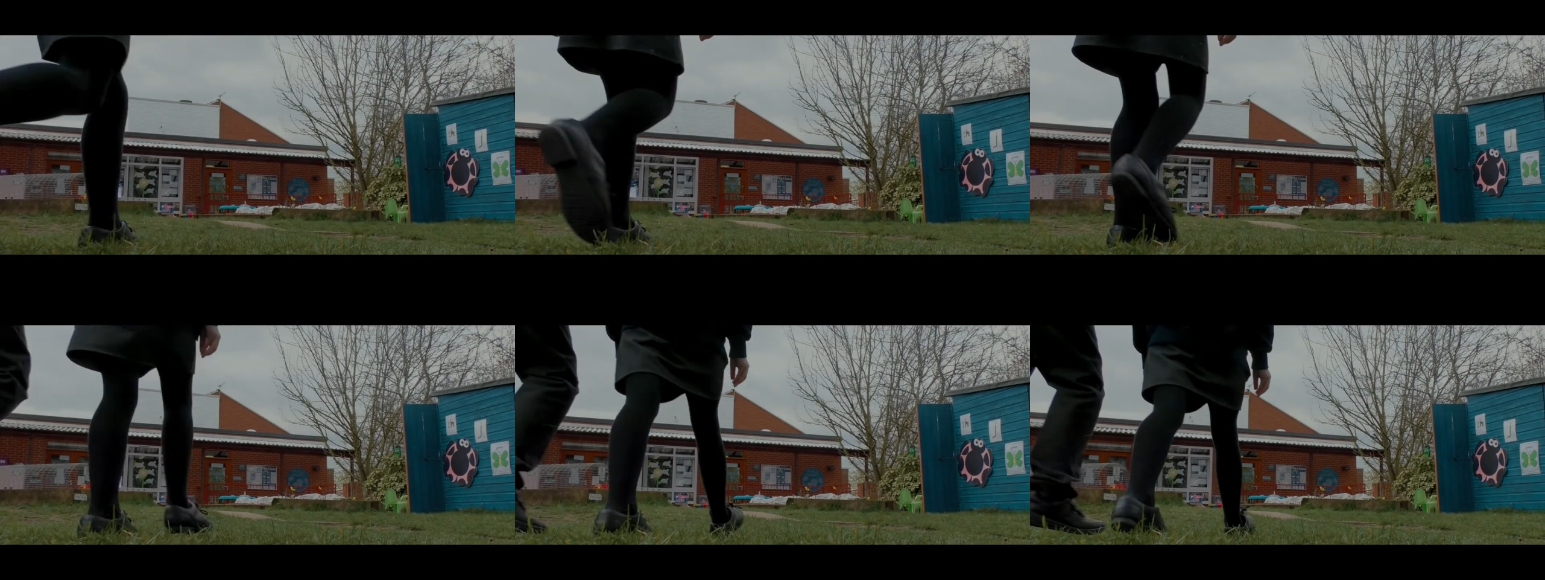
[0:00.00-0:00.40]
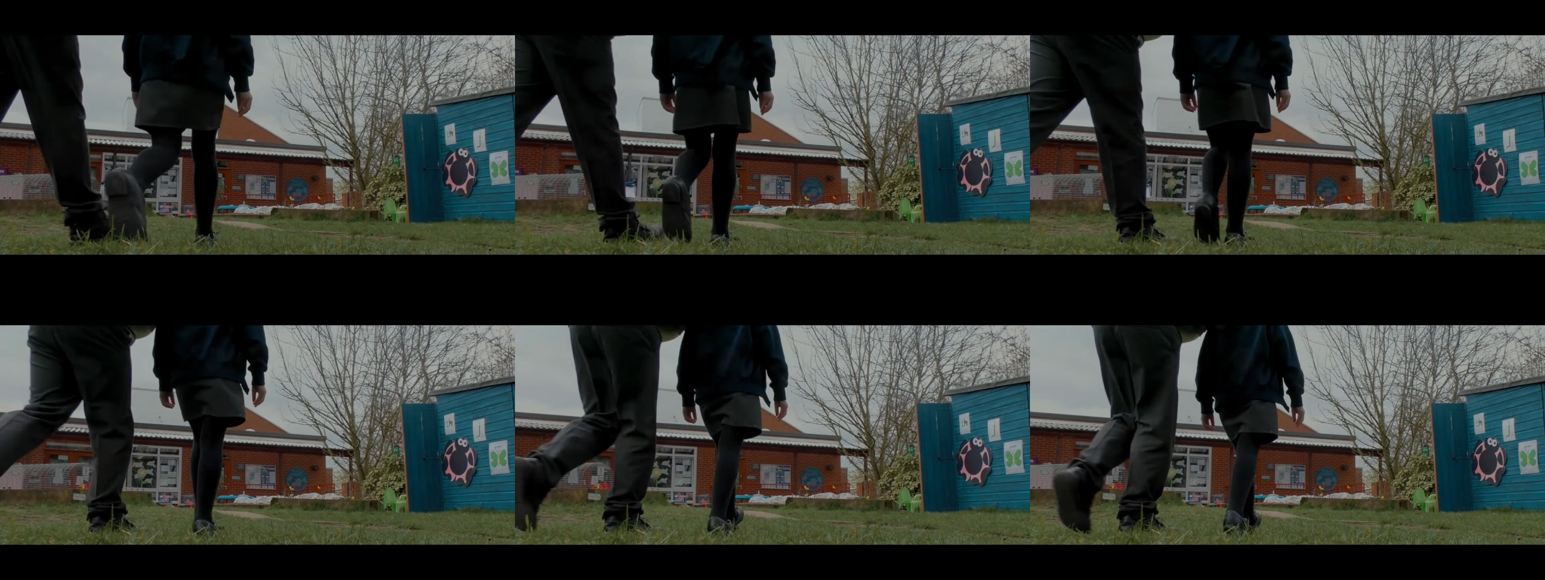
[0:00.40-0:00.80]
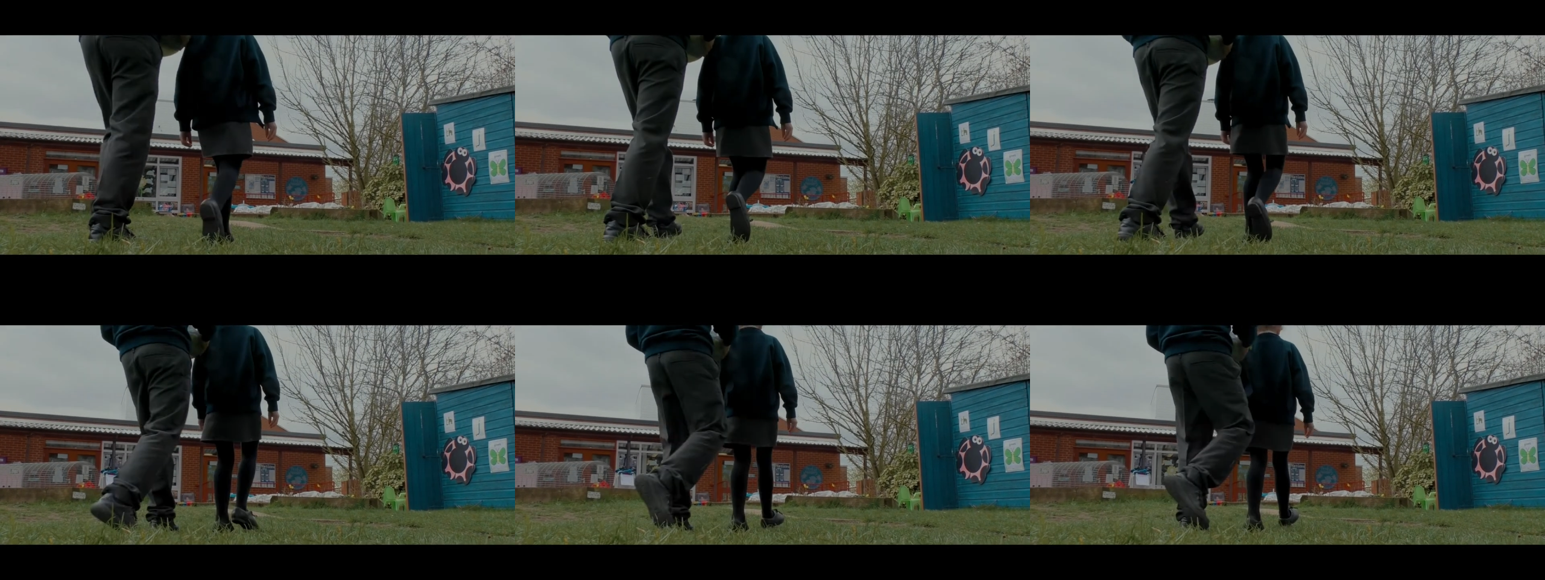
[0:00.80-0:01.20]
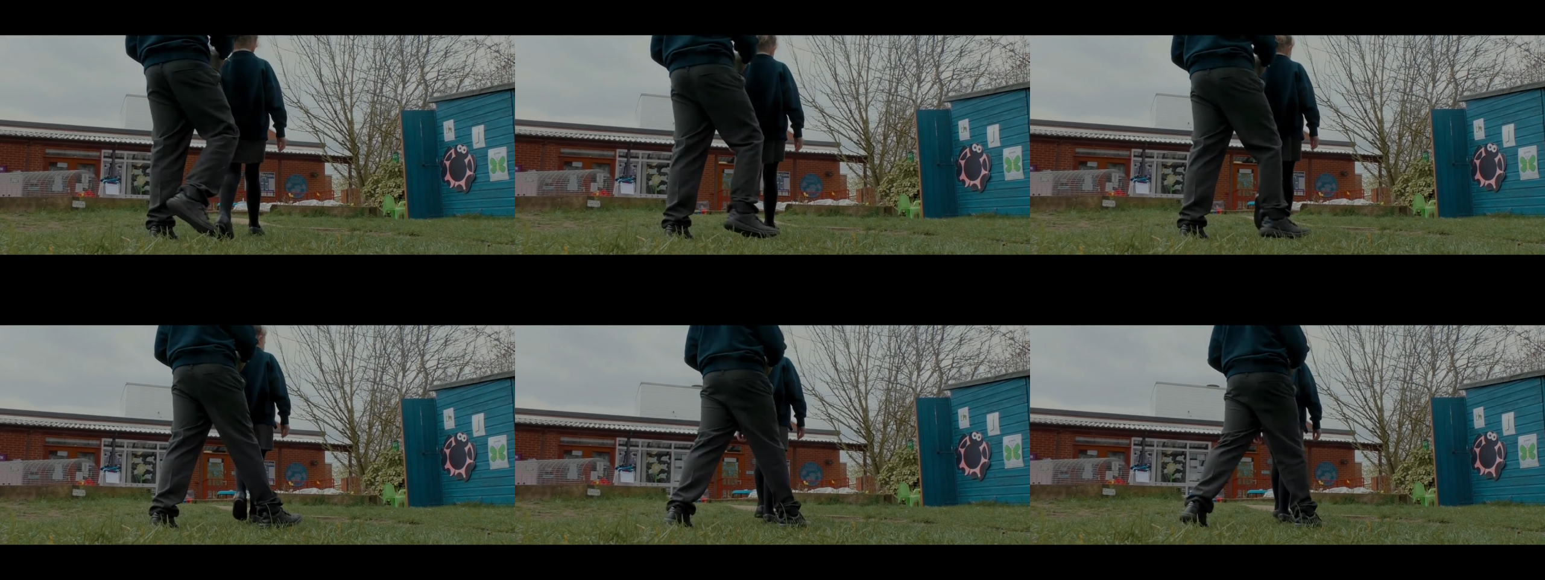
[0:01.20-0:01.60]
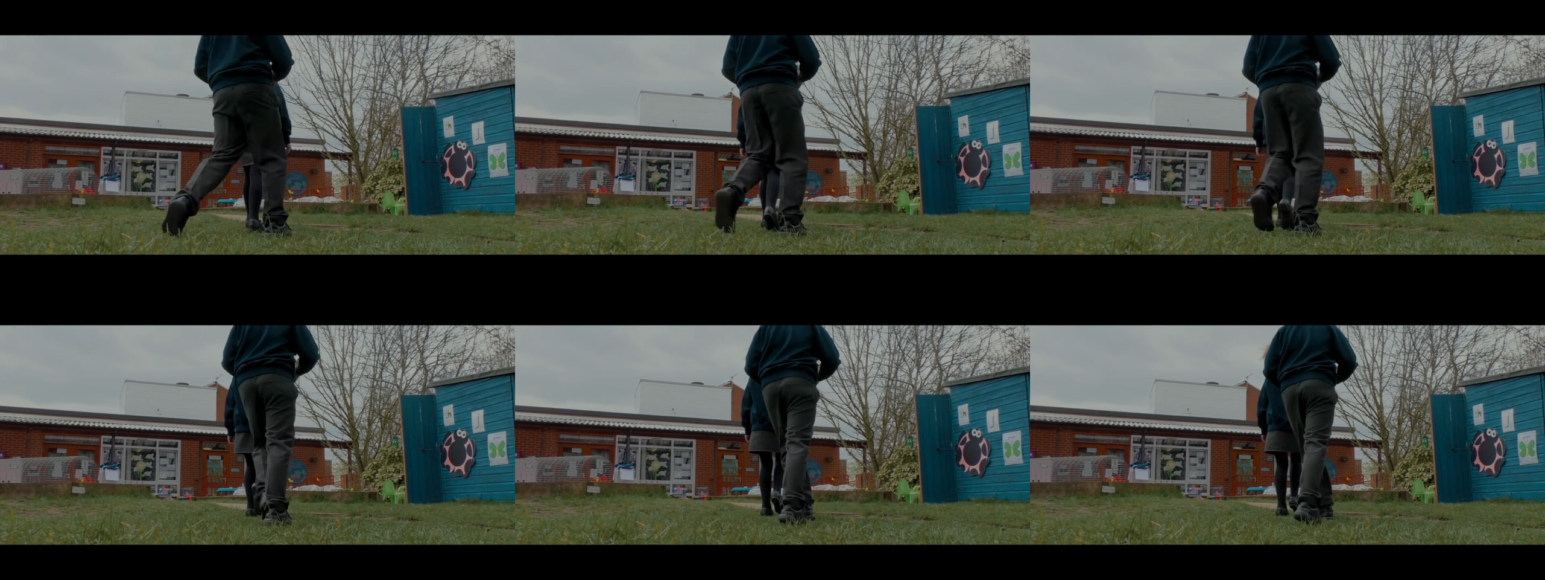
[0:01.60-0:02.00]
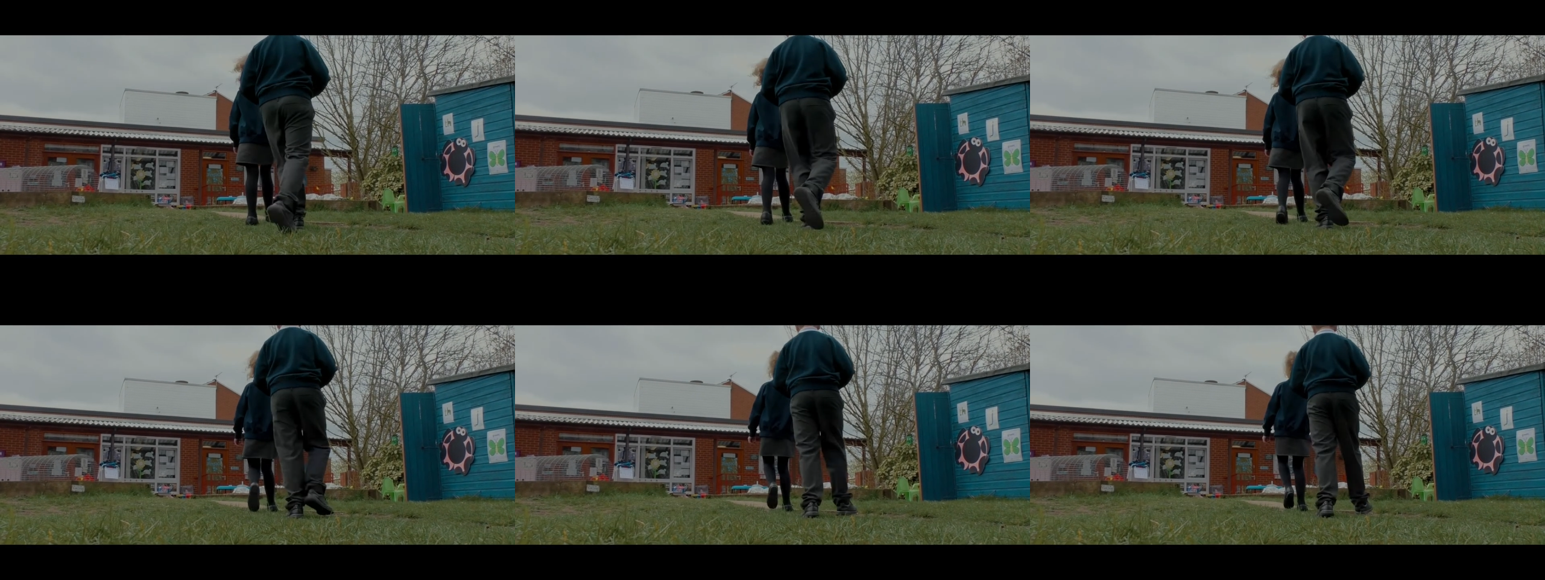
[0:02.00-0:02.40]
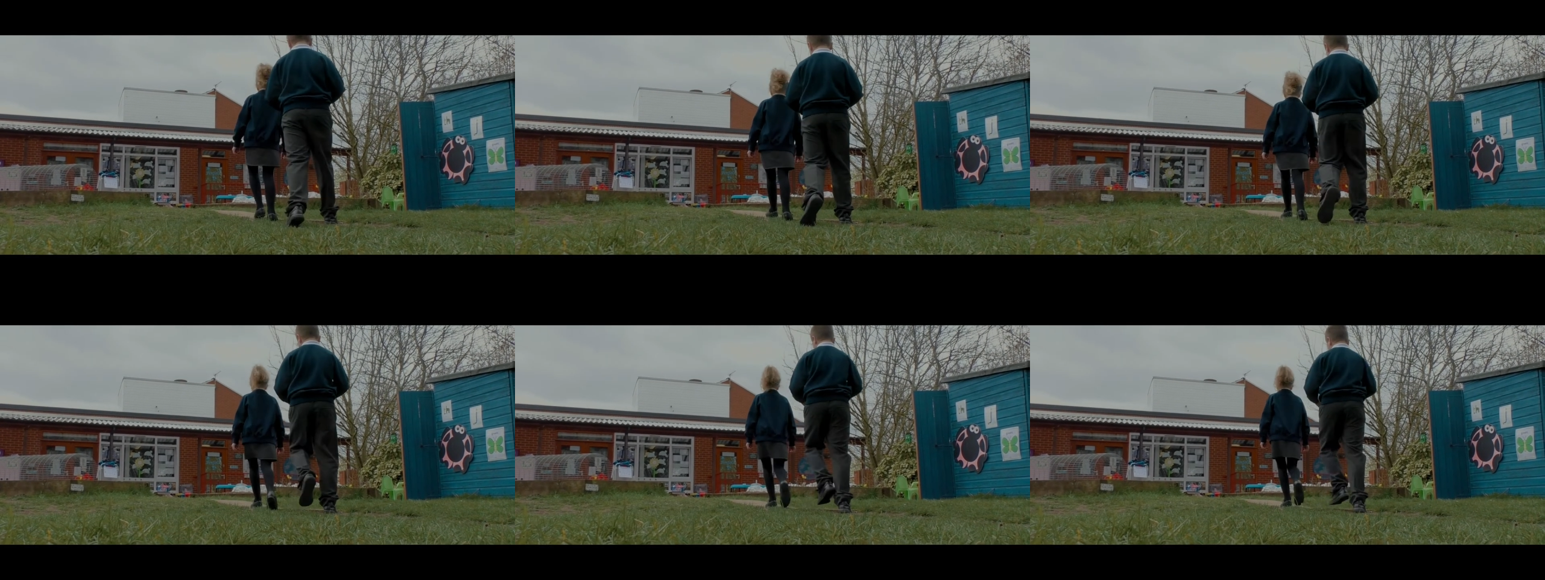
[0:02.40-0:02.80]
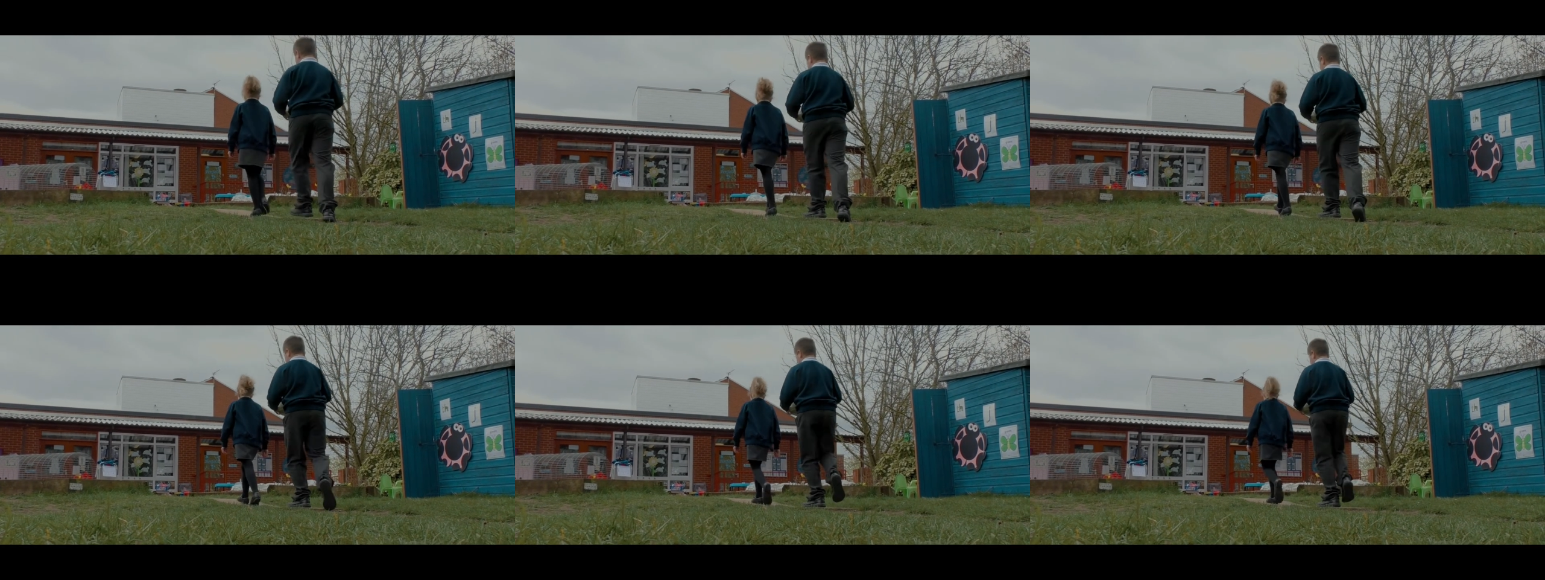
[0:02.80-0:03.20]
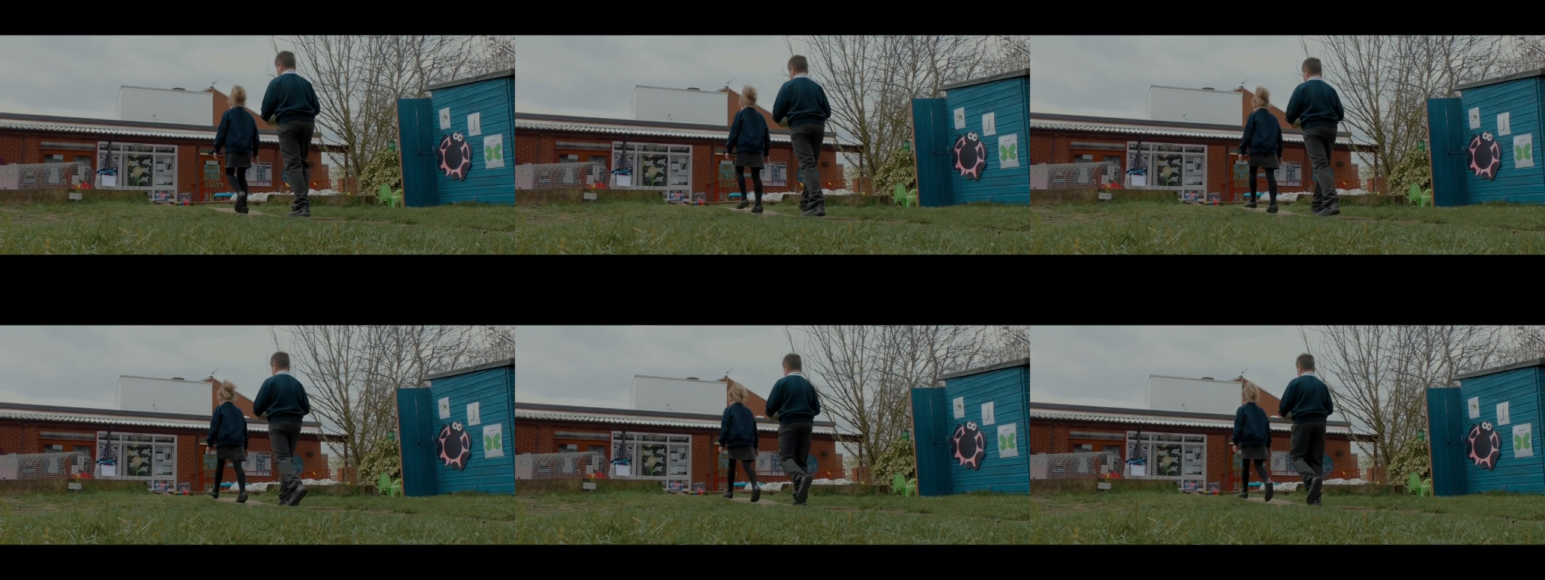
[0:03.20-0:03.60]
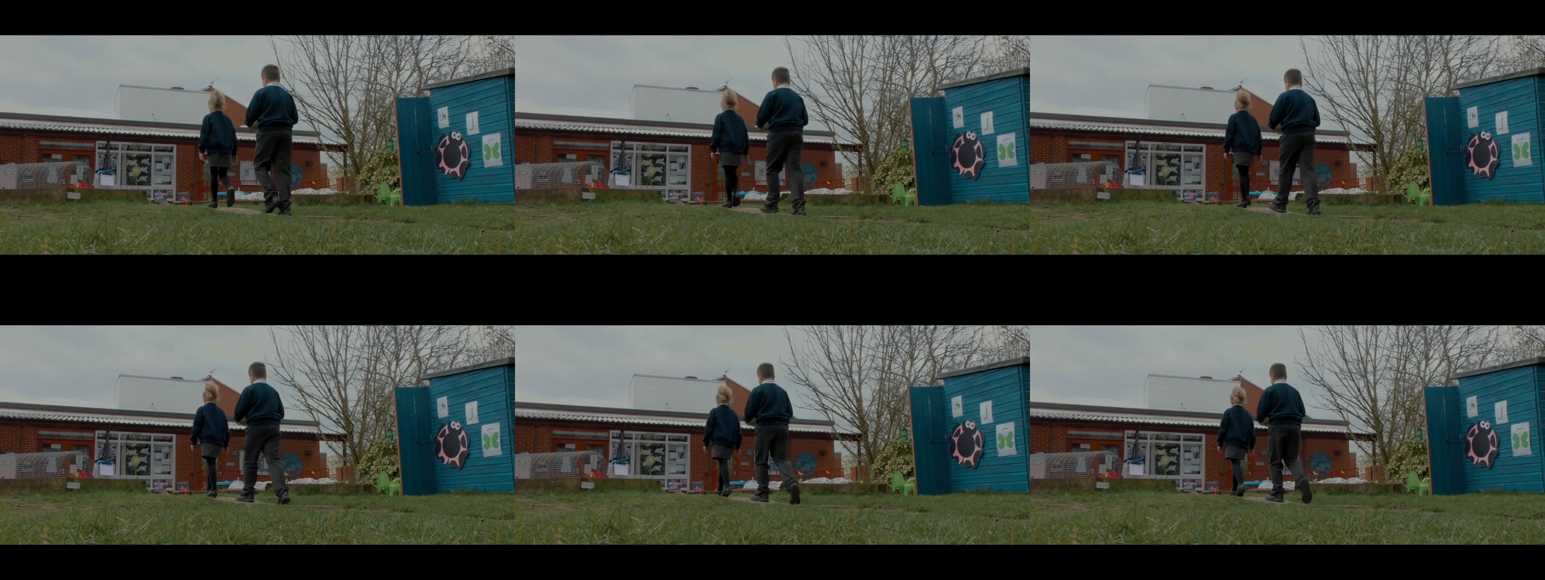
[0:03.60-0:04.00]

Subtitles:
(no speaker visible)